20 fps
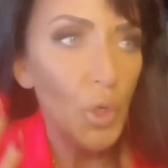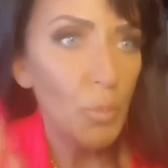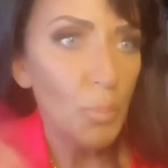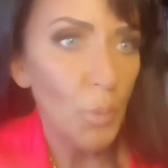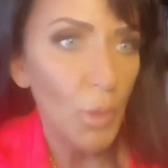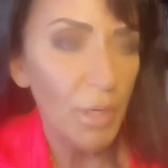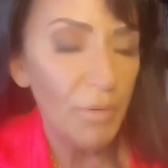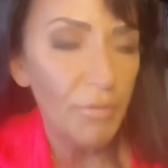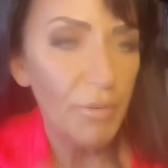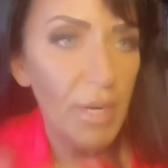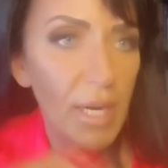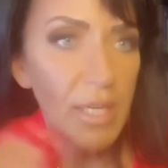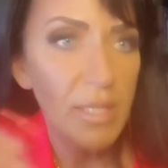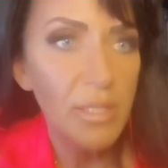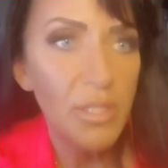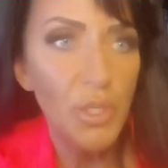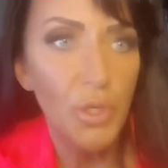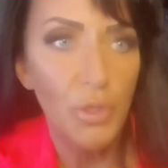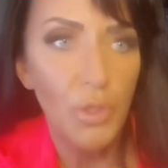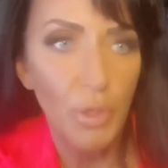
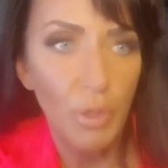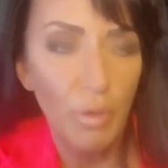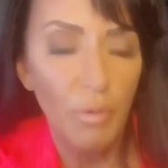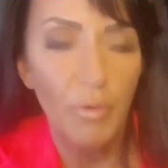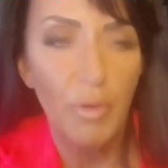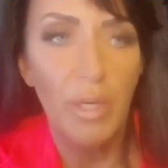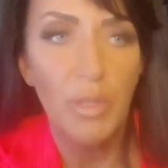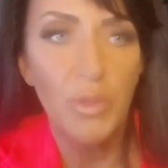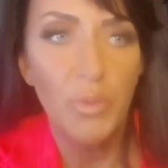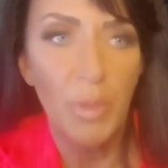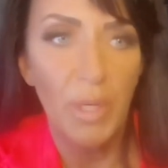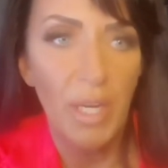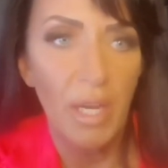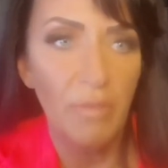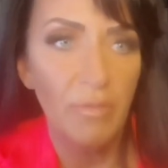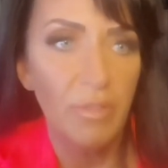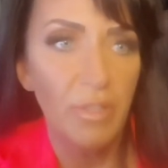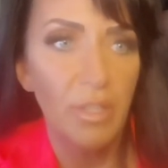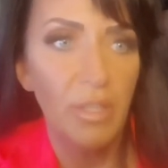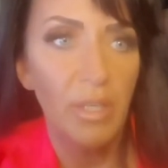boyfriend, your girlfriend,
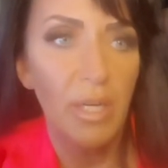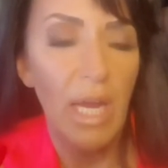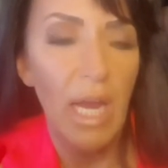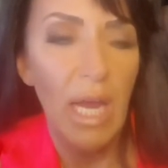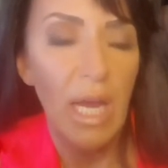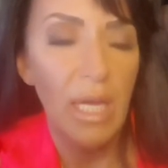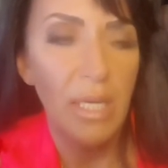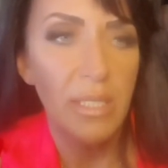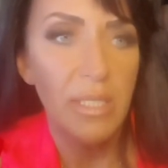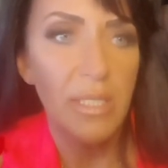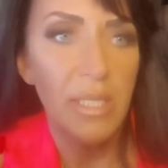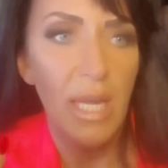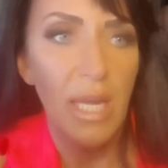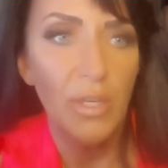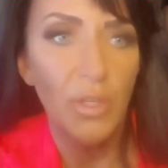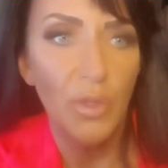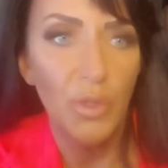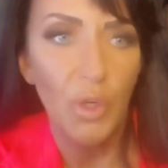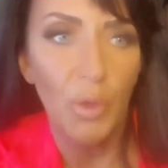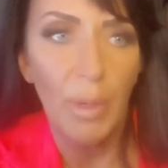whatever, and
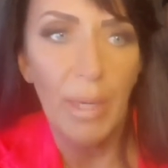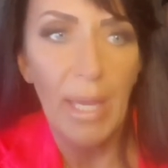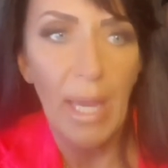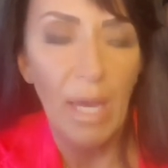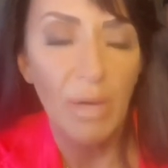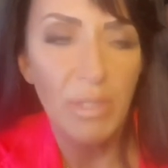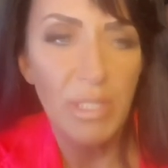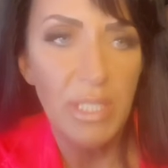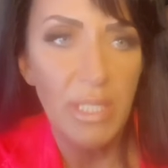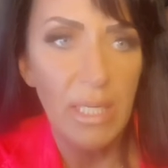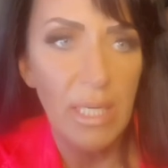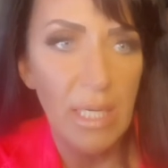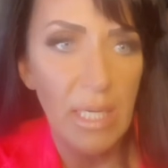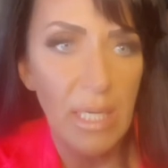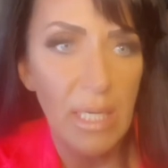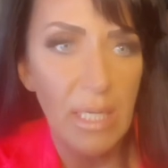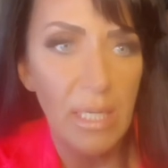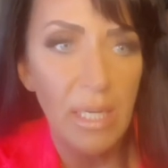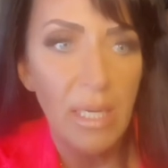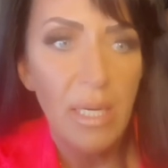you're going out to
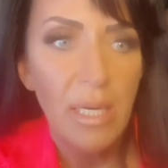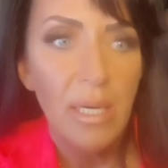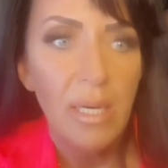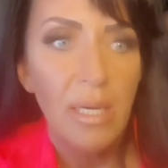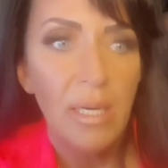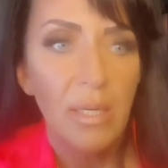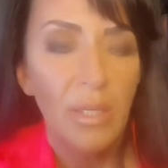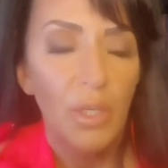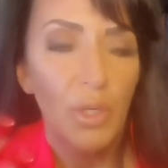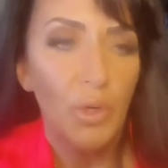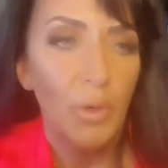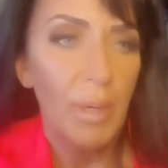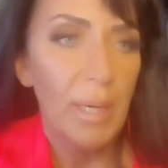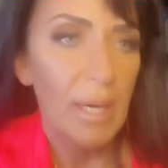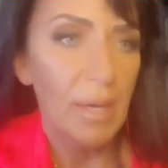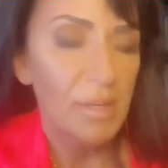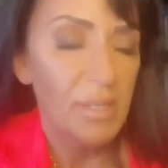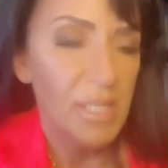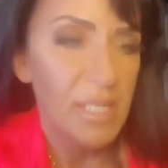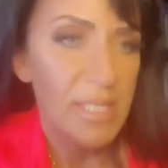eat, you're going
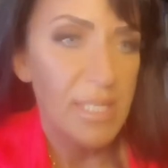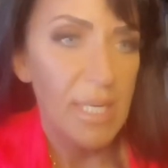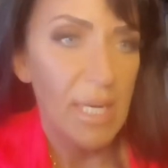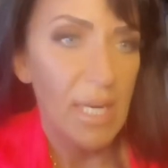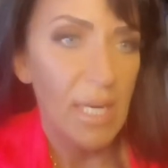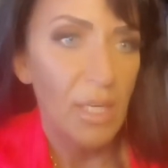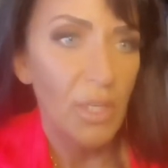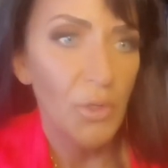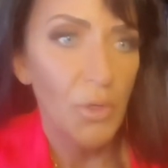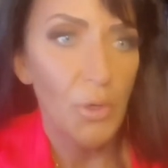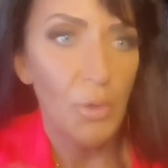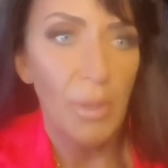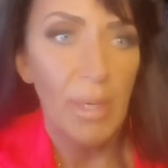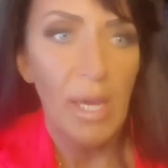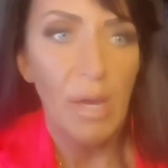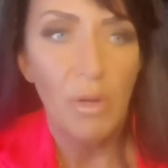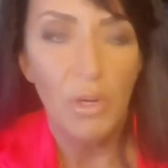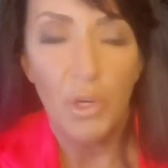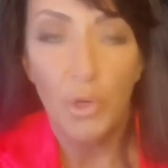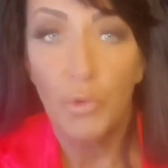out on a date, you're
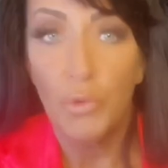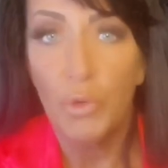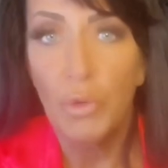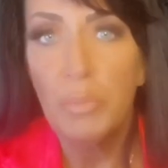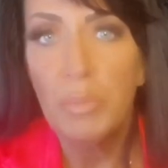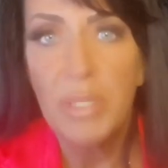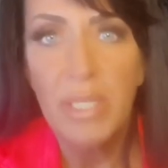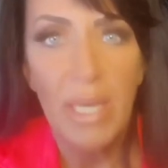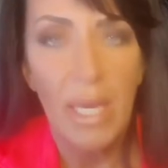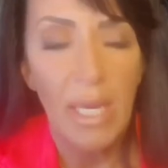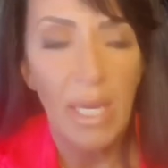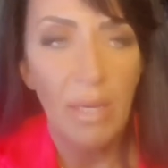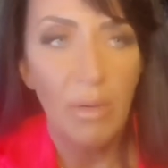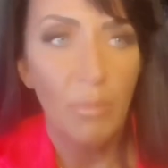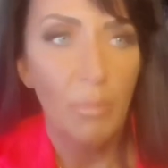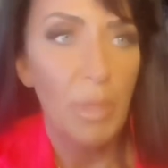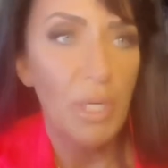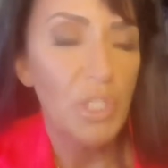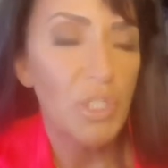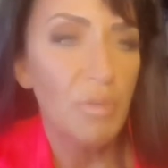going out on a group
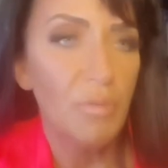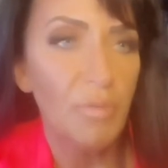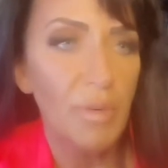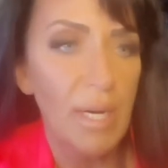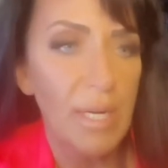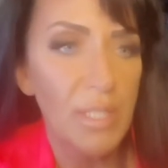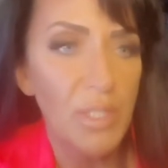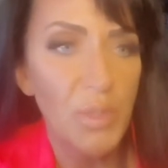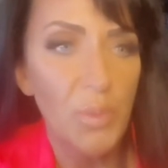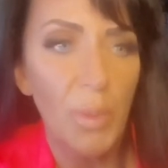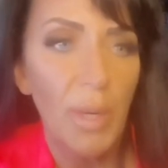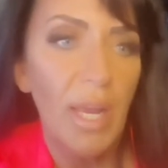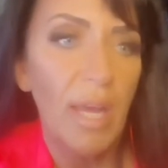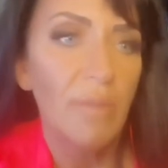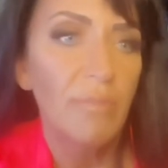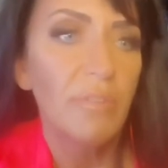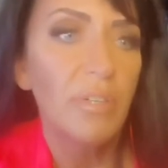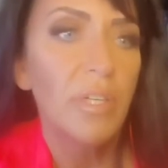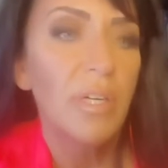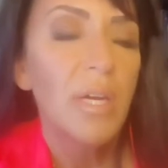date, bunch of friends,
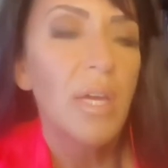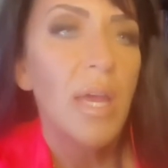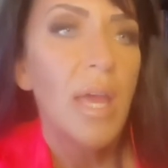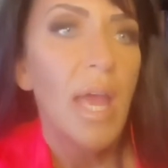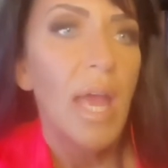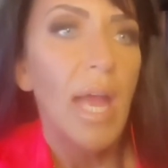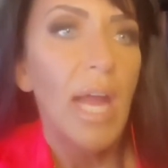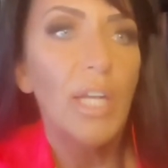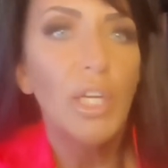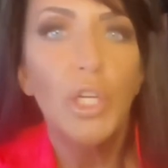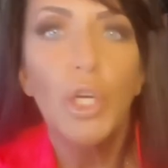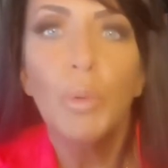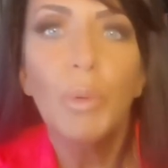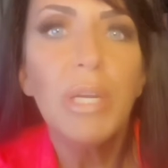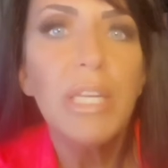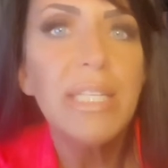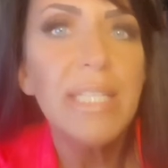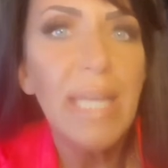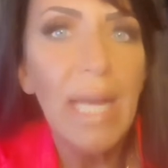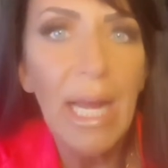whatever, and you don't
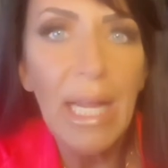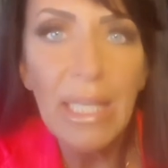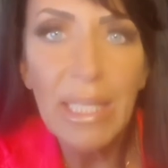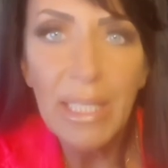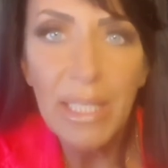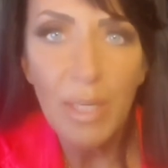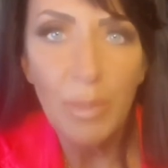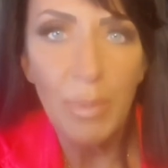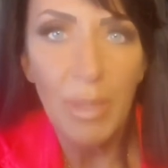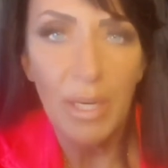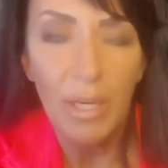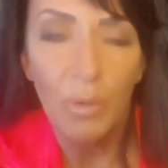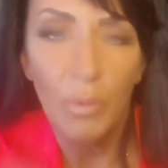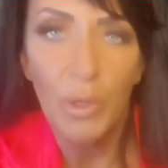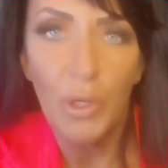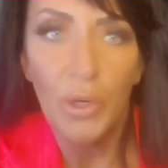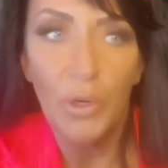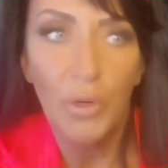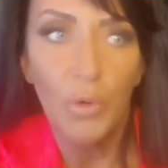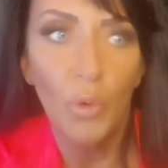want to tell anybody
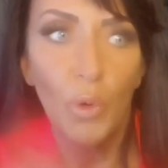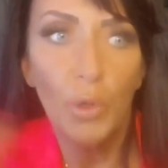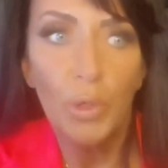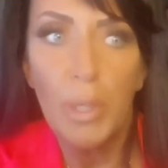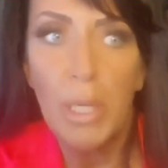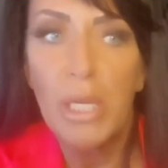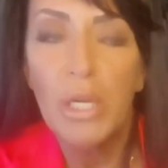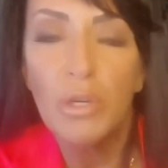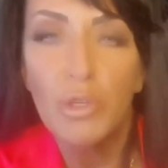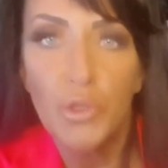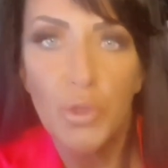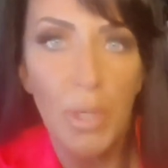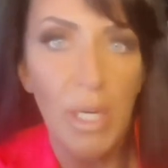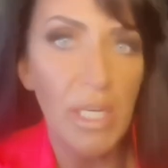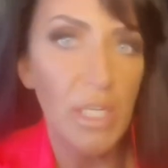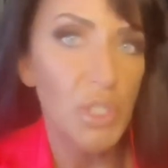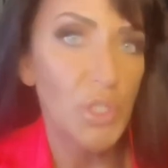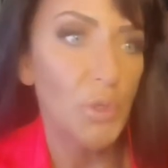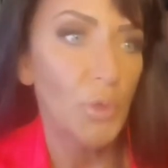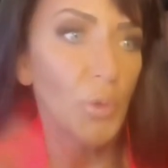when you're ordering your
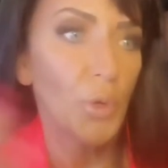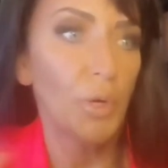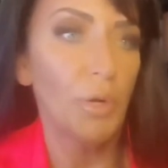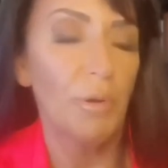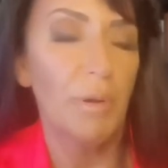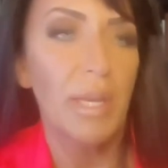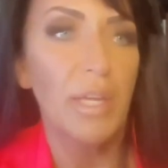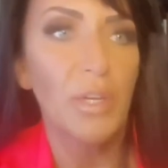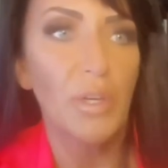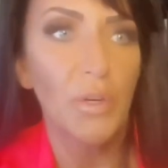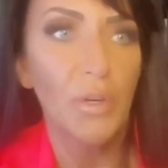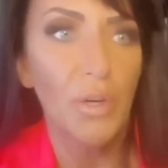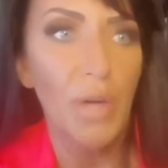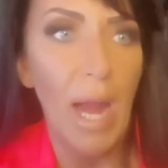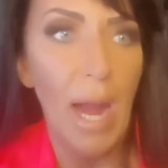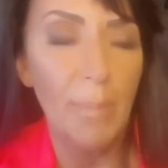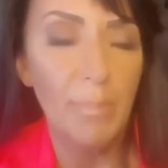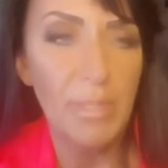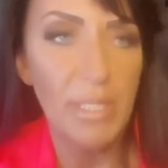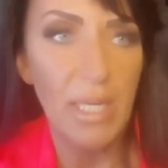drinks, you're ordering your
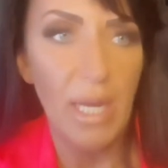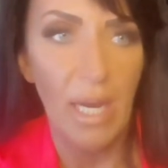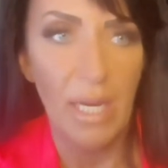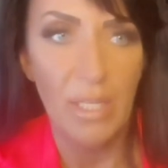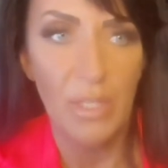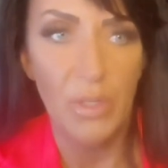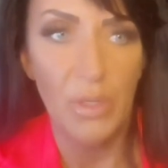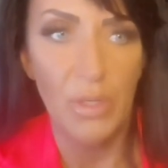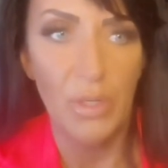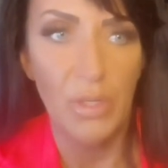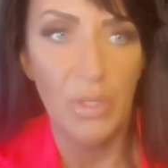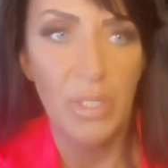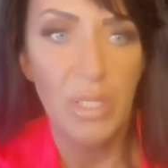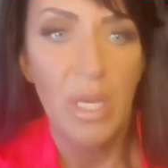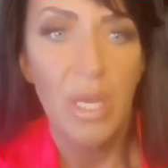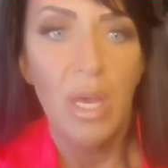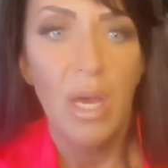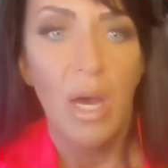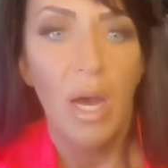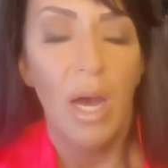appetizers,
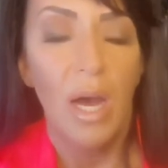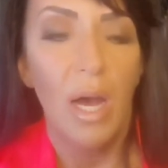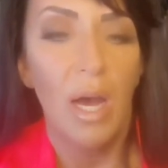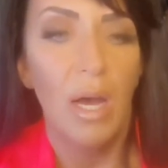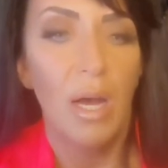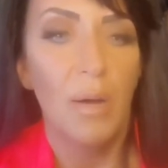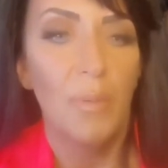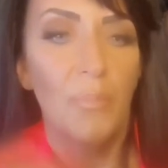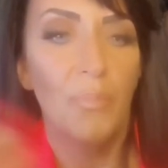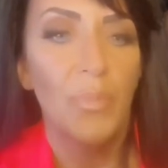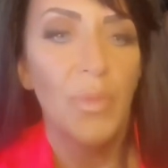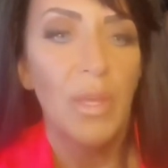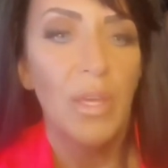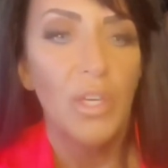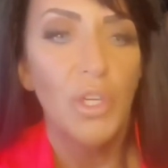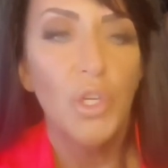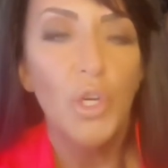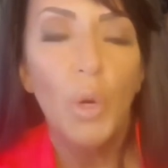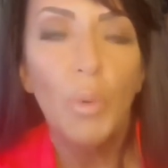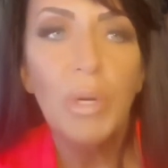
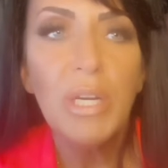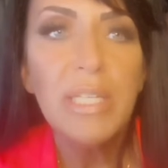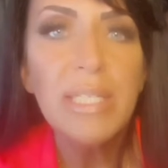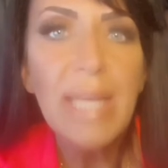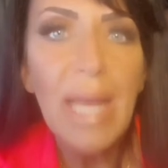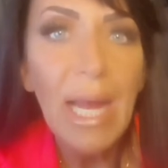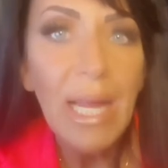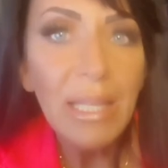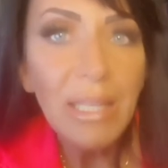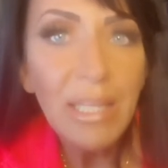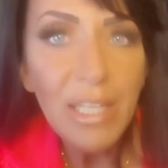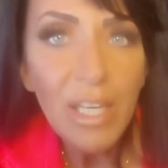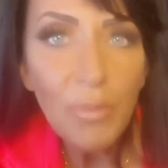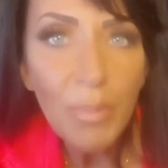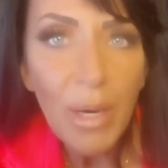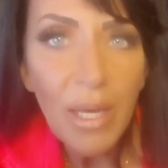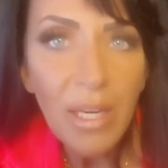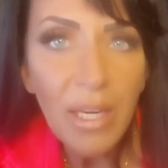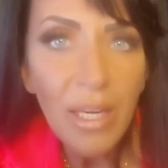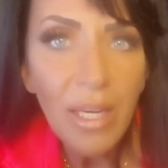you don't want to tell
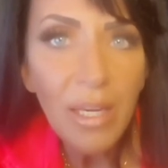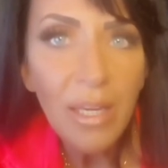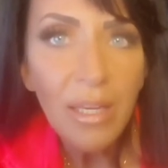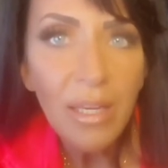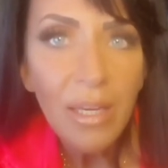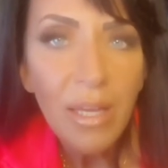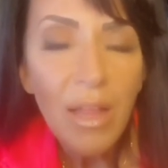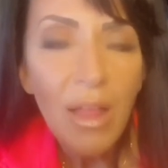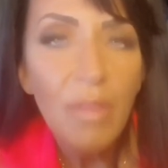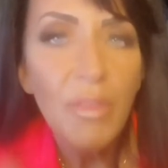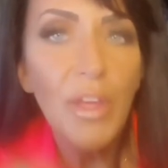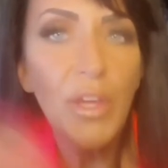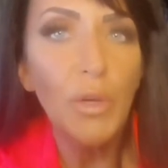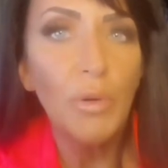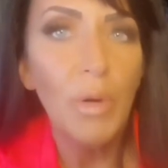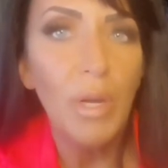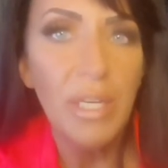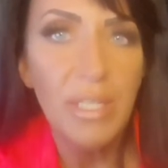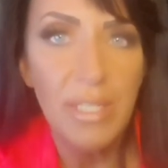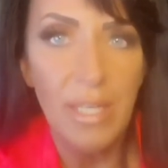anybody that
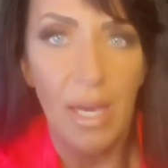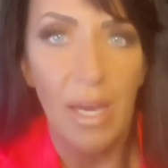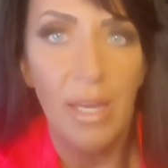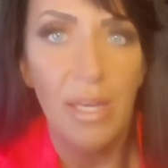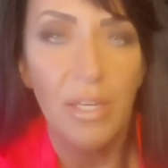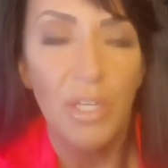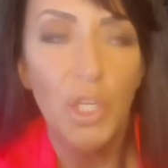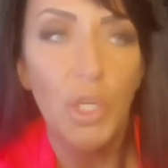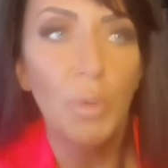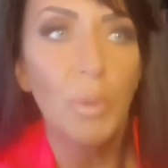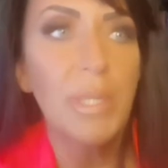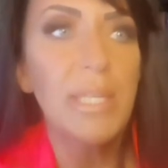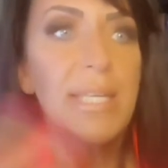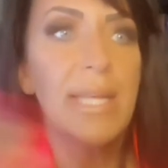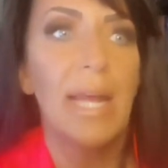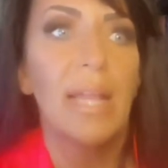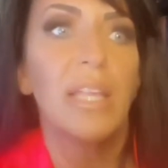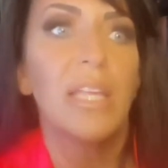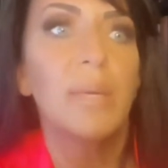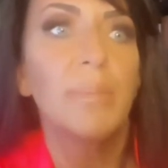you're on a diet. You don't want to
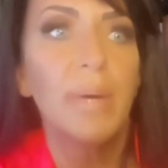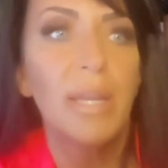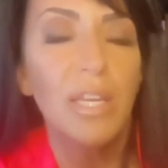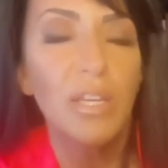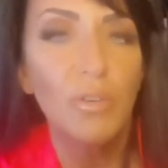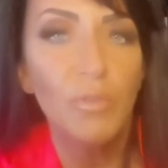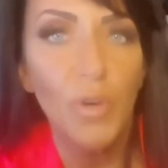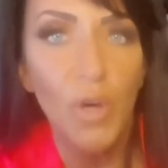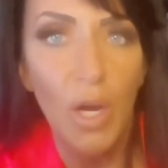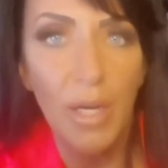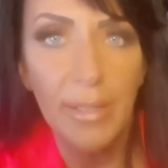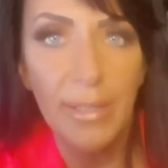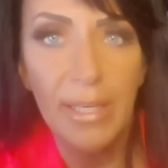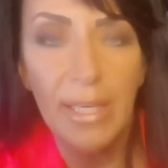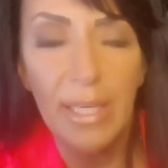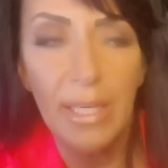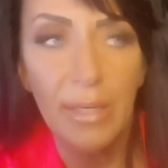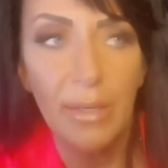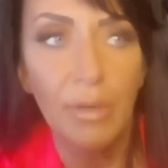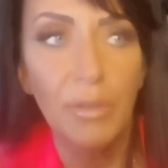tell anybody you've gone
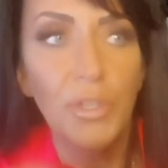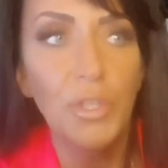keto.